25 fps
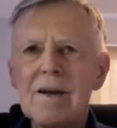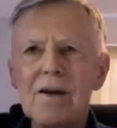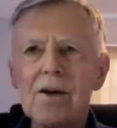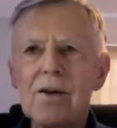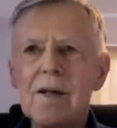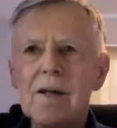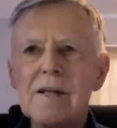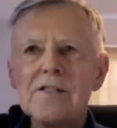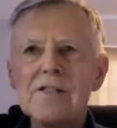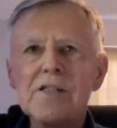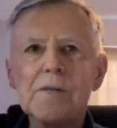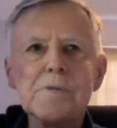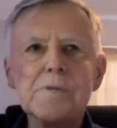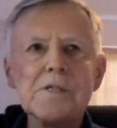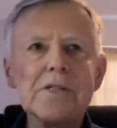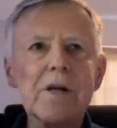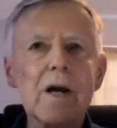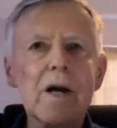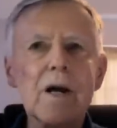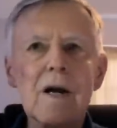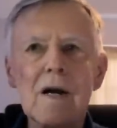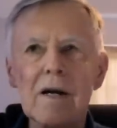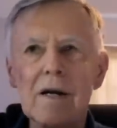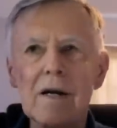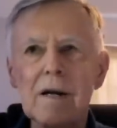You know, that's
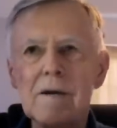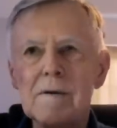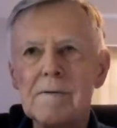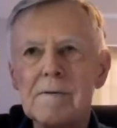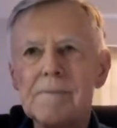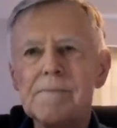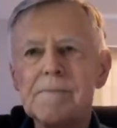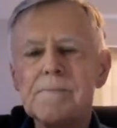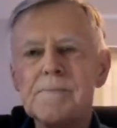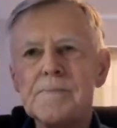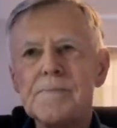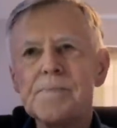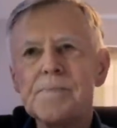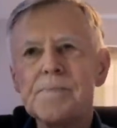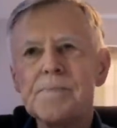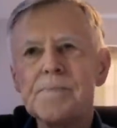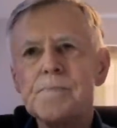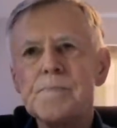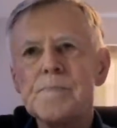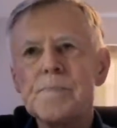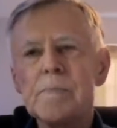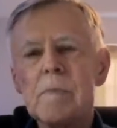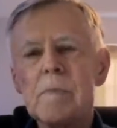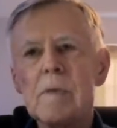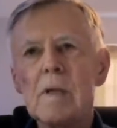absurd.
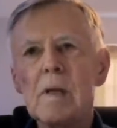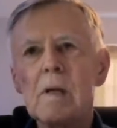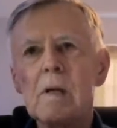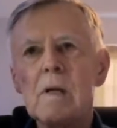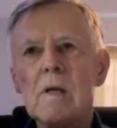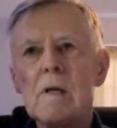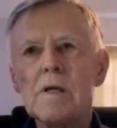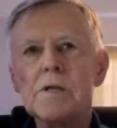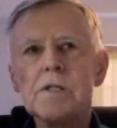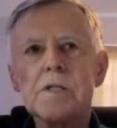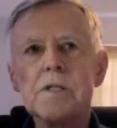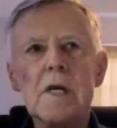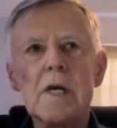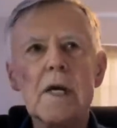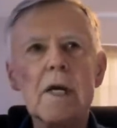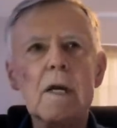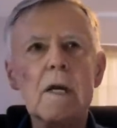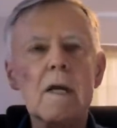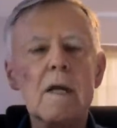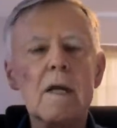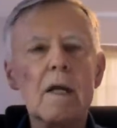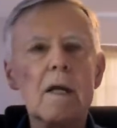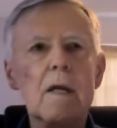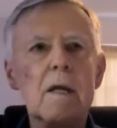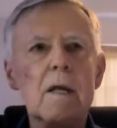You
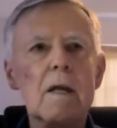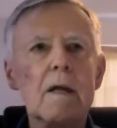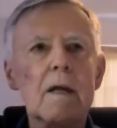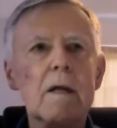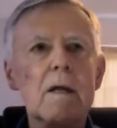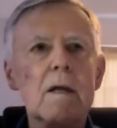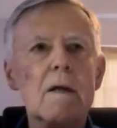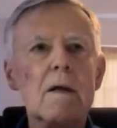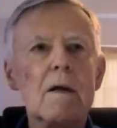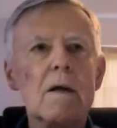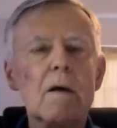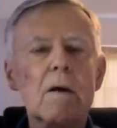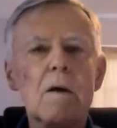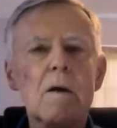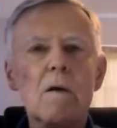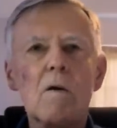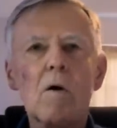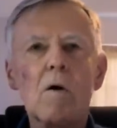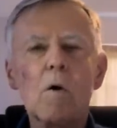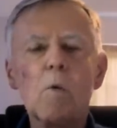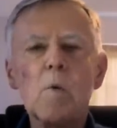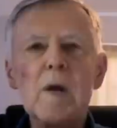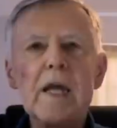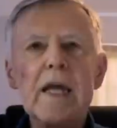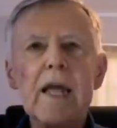see,
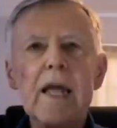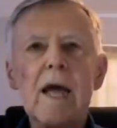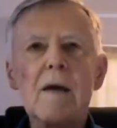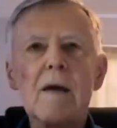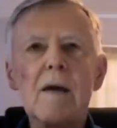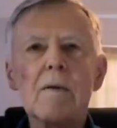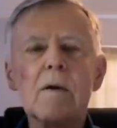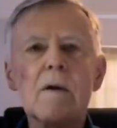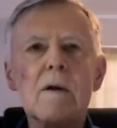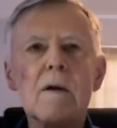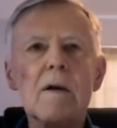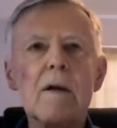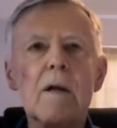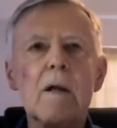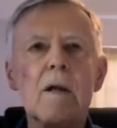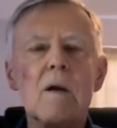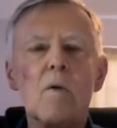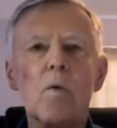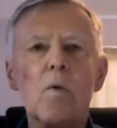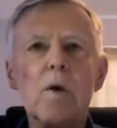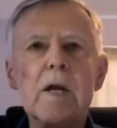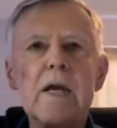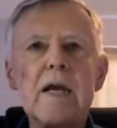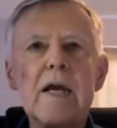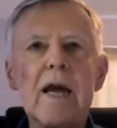or we can't
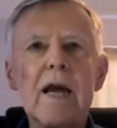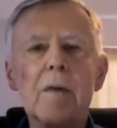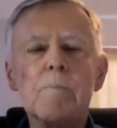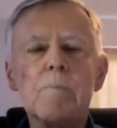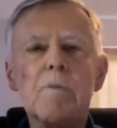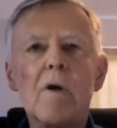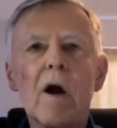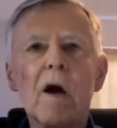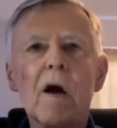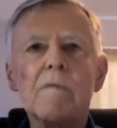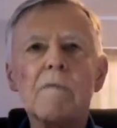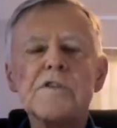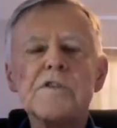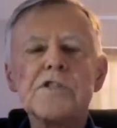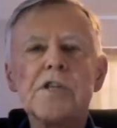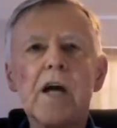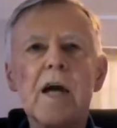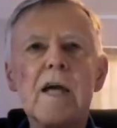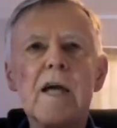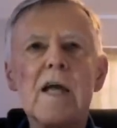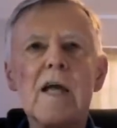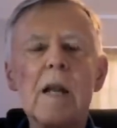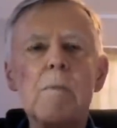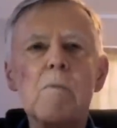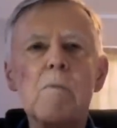we can't
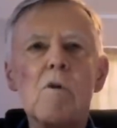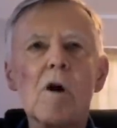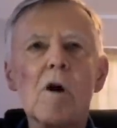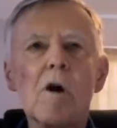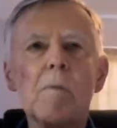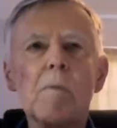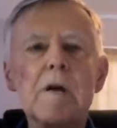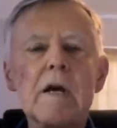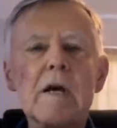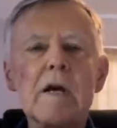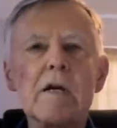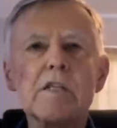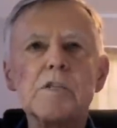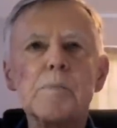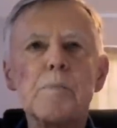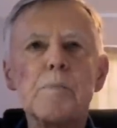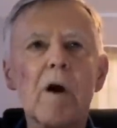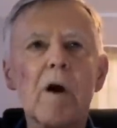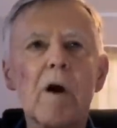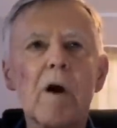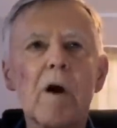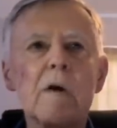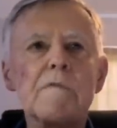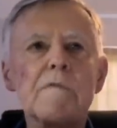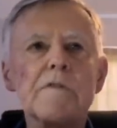prophesy anymore
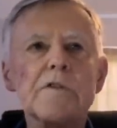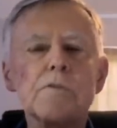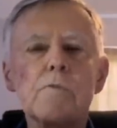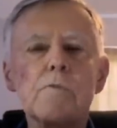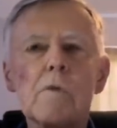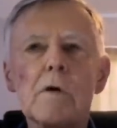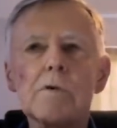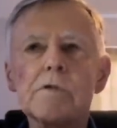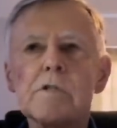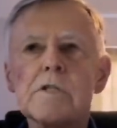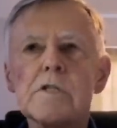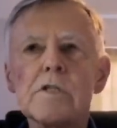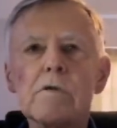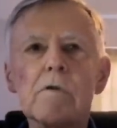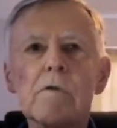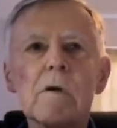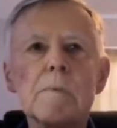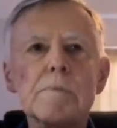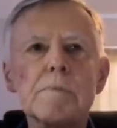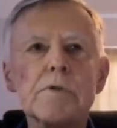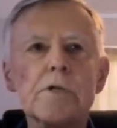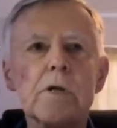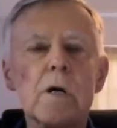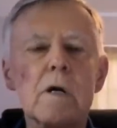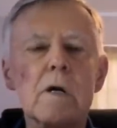because prophets wrote the
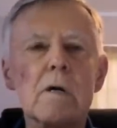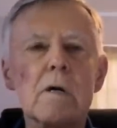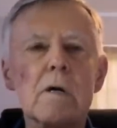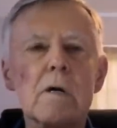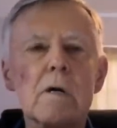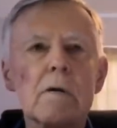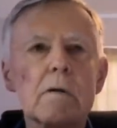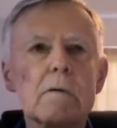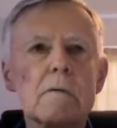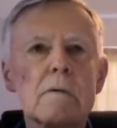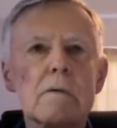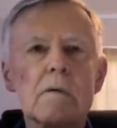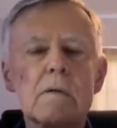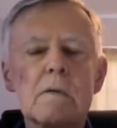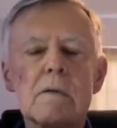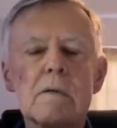scripture.